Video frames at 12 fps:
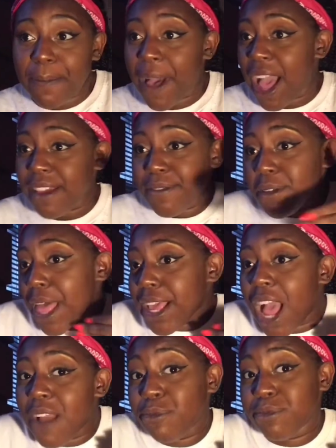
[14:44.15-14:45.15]
but I feel
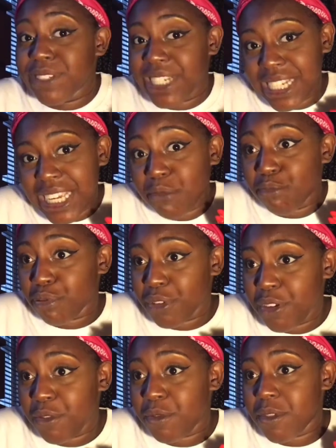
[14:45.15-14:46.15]
like I've really
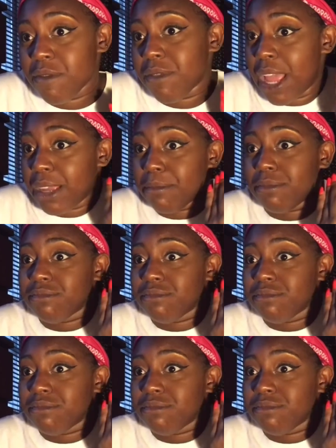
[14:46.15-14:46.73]
improved with like